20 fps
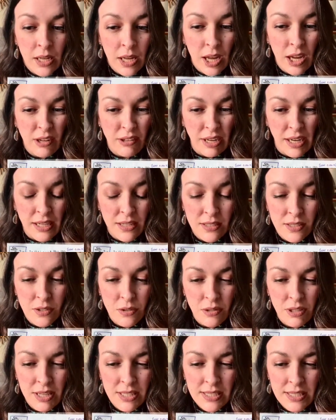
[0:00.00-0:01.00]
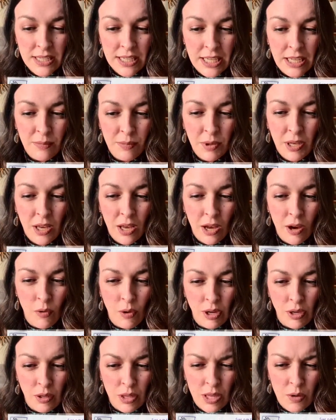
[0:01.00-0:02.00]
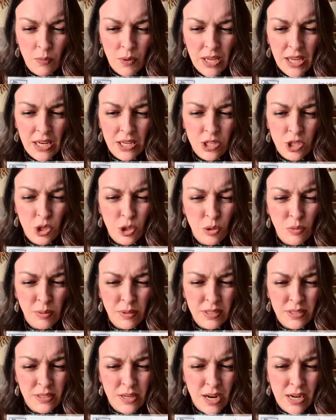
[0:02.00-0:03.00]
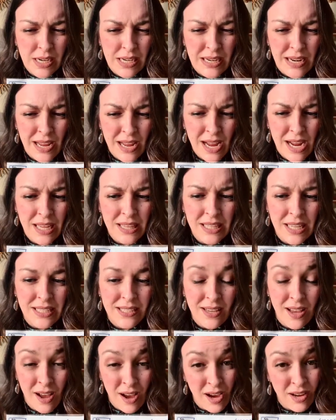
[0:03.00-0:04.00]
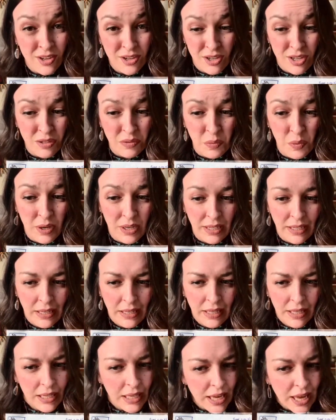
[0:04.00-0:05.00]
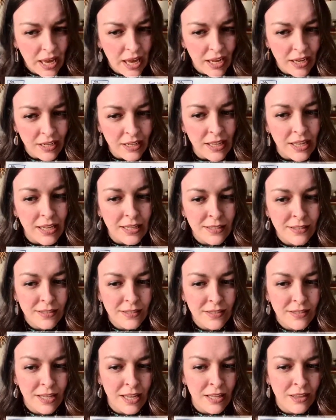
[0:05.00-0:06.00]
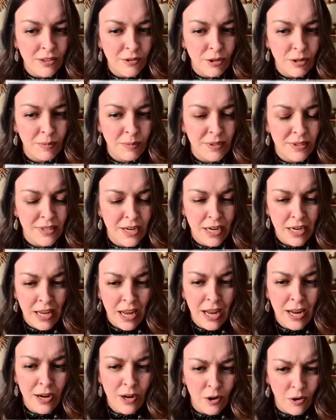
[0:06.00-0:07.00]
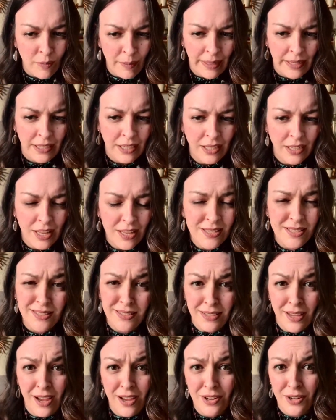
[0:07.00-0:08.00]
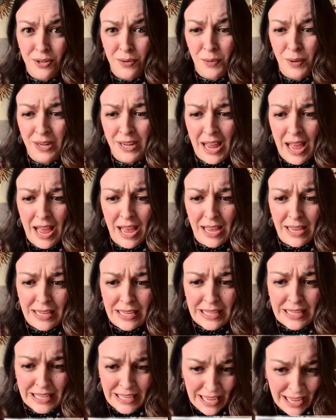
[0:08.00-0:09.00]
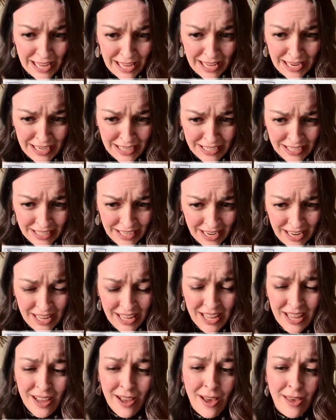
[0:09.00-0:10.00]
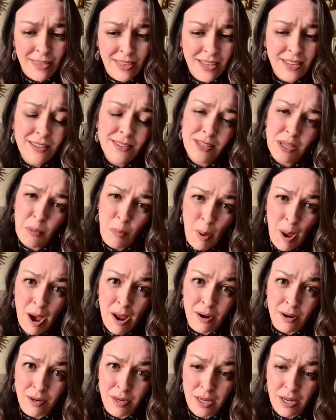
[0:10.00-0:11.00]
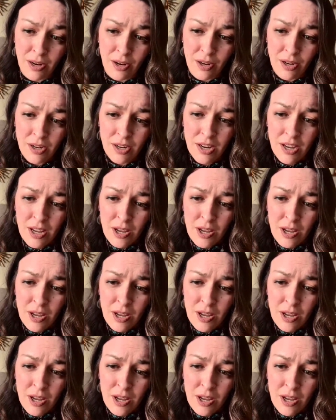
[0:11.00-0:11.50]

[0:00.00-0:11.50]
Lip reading: All right, so let's keep going. Then we get 2 plus 99, that's 101 again. That's then 3 plus 98, oh my goodness, it's 101 again. I think you see a pattern here.